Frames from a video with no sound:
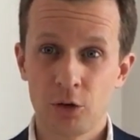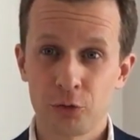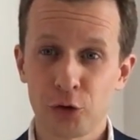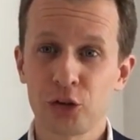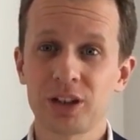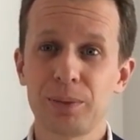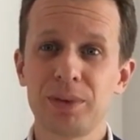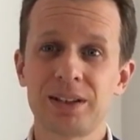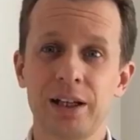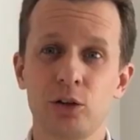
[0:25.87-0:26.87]
First, let
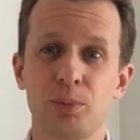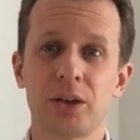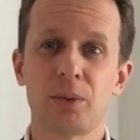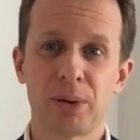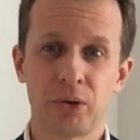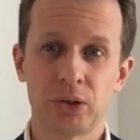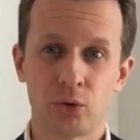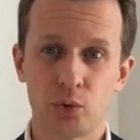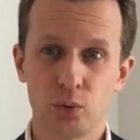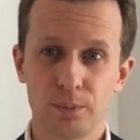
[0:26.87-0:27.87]
me tell you about the Pareto
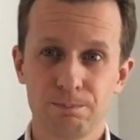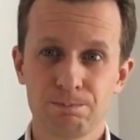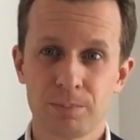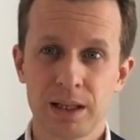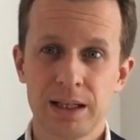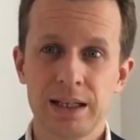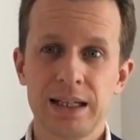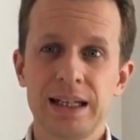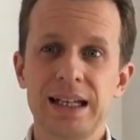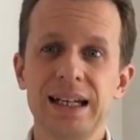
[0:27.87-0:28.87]
rule.
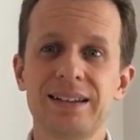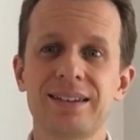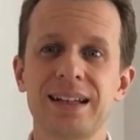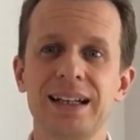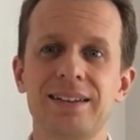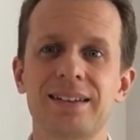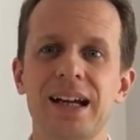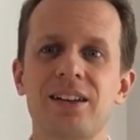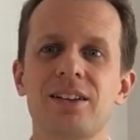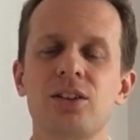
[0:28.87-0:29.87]
It states
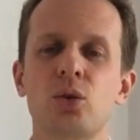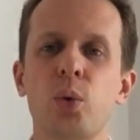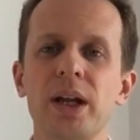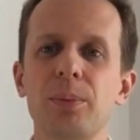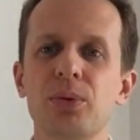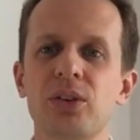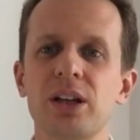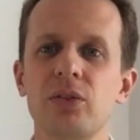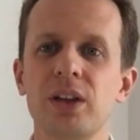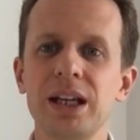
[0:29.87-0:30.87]
that
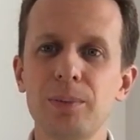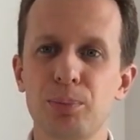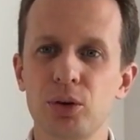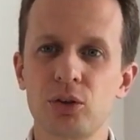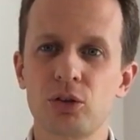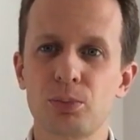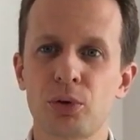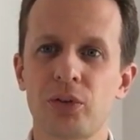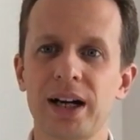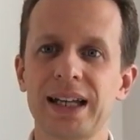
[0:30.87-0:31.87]
20% of the inputs
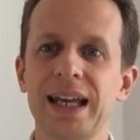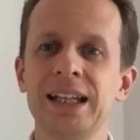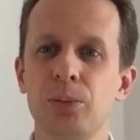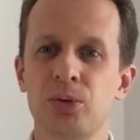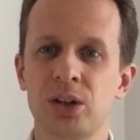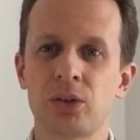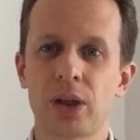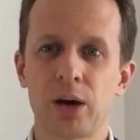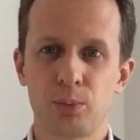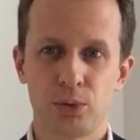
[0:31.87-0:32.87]
provide 80% of
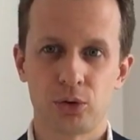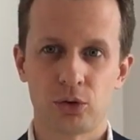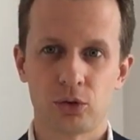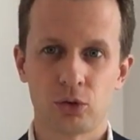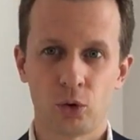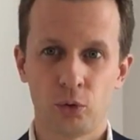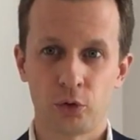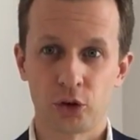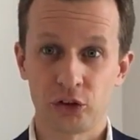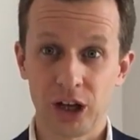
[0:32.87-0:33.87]
the outputs. So
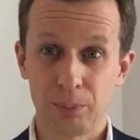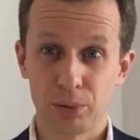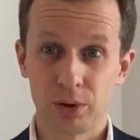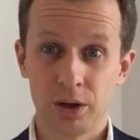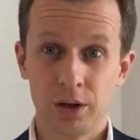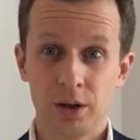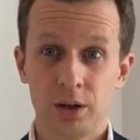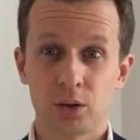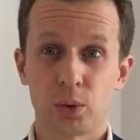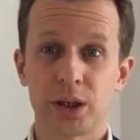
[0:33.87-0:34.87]
for example,
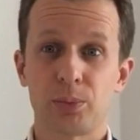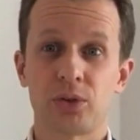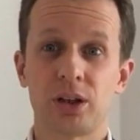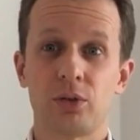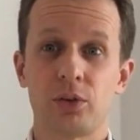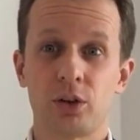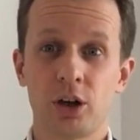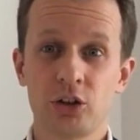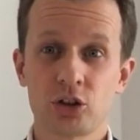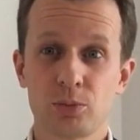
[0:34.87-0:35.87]
20% of the
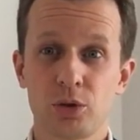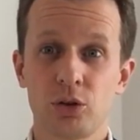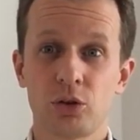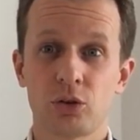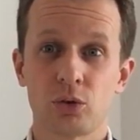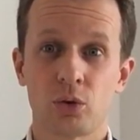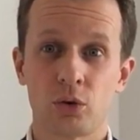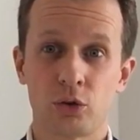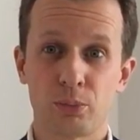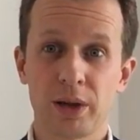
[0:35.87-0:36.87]
customers
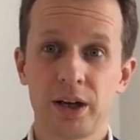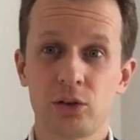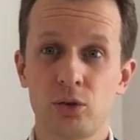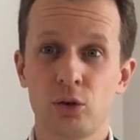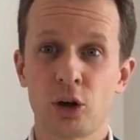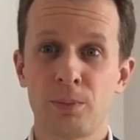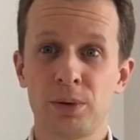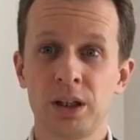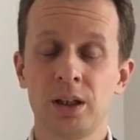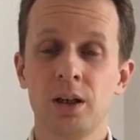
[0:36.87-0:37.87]
or suppliers to a
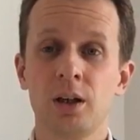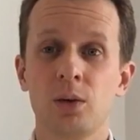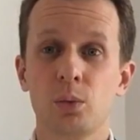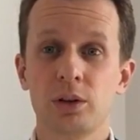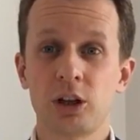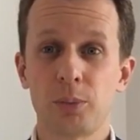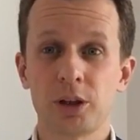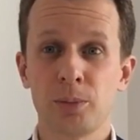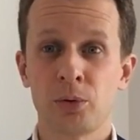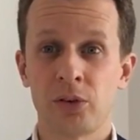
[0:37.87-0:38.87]
company will
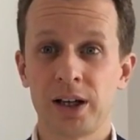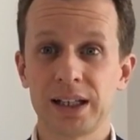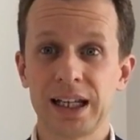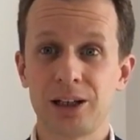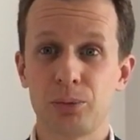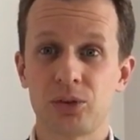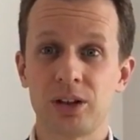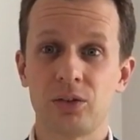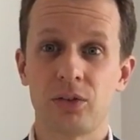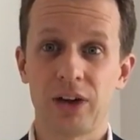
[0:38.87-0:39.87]
typically provide
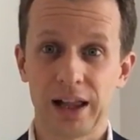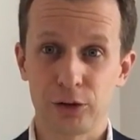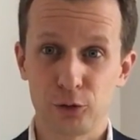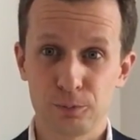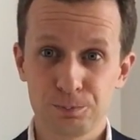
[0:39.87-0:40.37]
80% of the value.